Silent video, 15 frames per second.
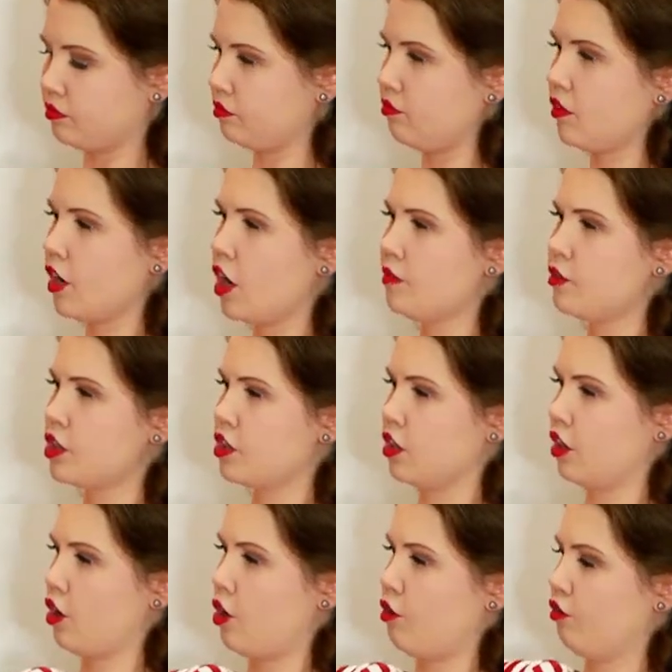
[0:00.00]
I'm just gonna
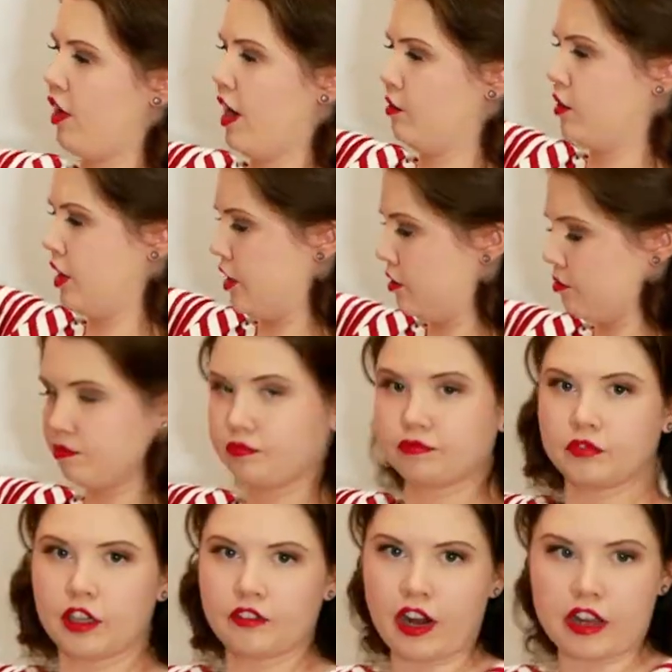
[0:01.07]
go around it,
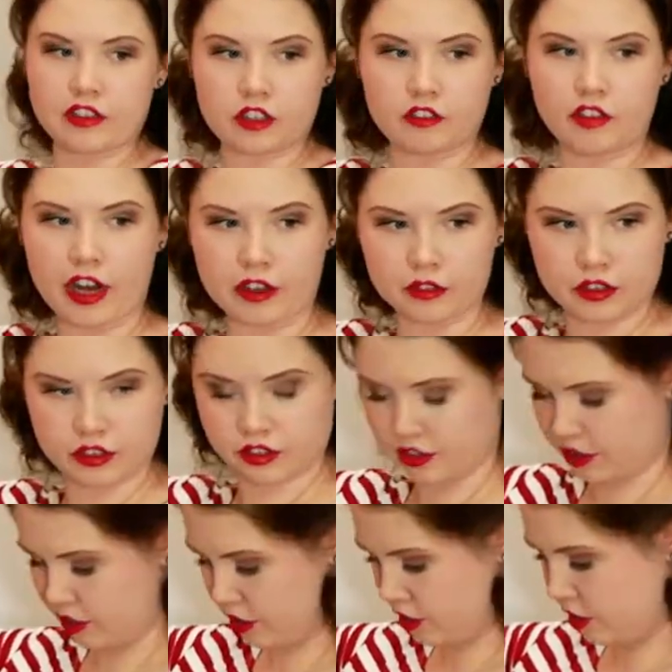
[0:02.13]
around and around.
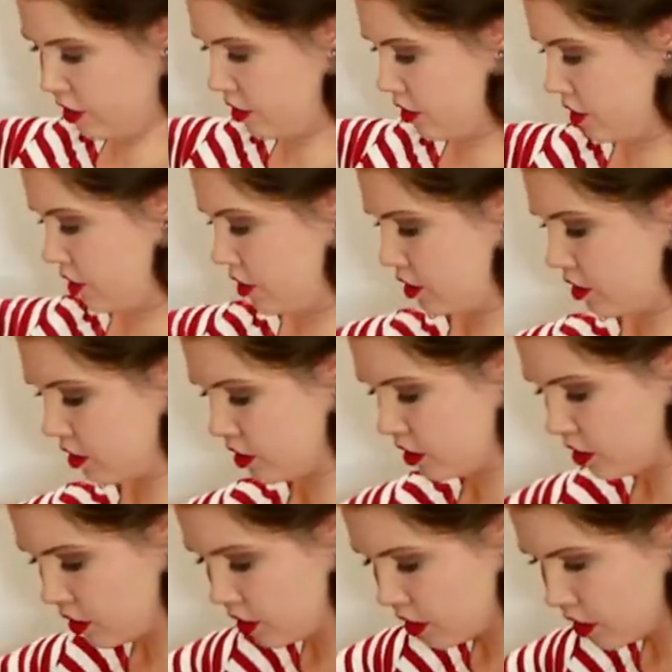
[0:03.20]

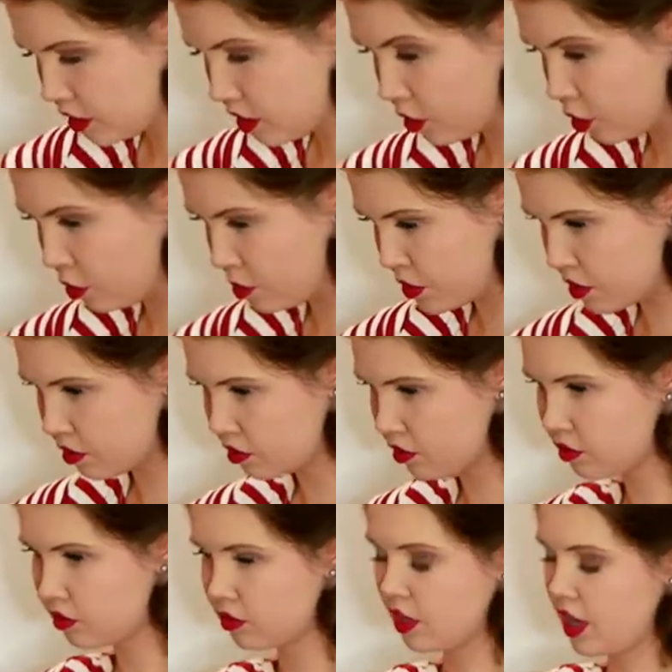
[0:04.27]
Oops.
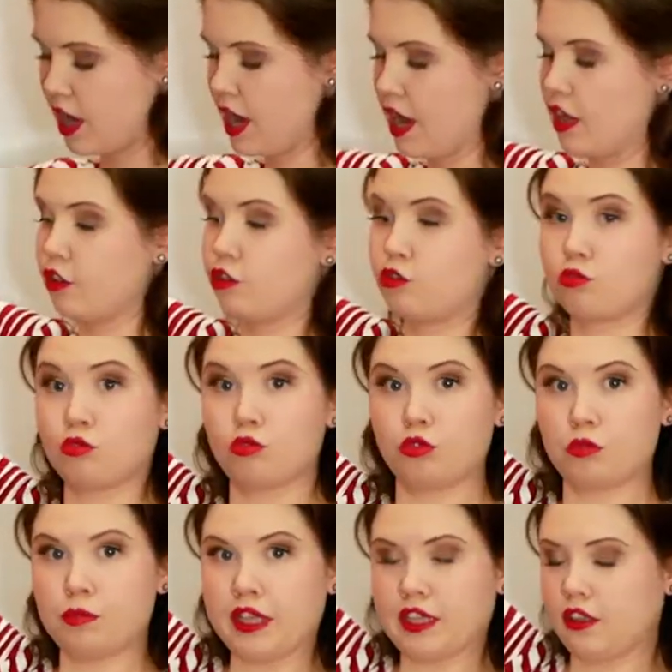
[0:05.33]
Through the
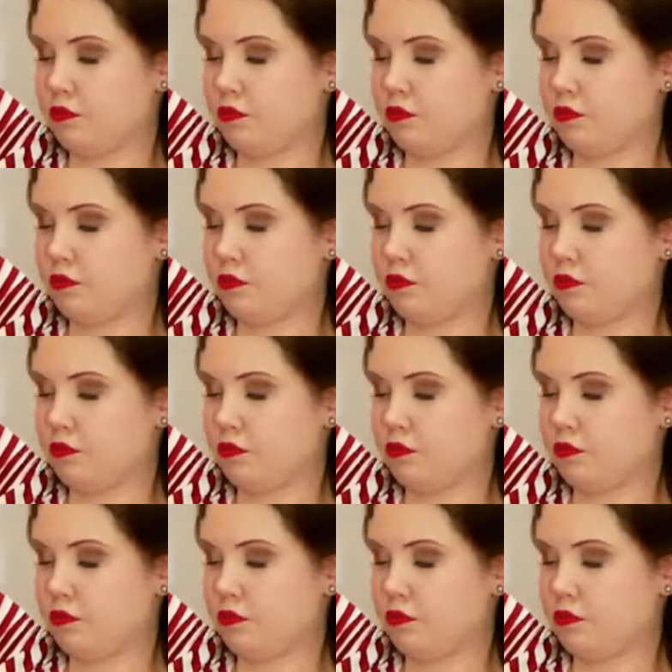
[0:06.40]
middle.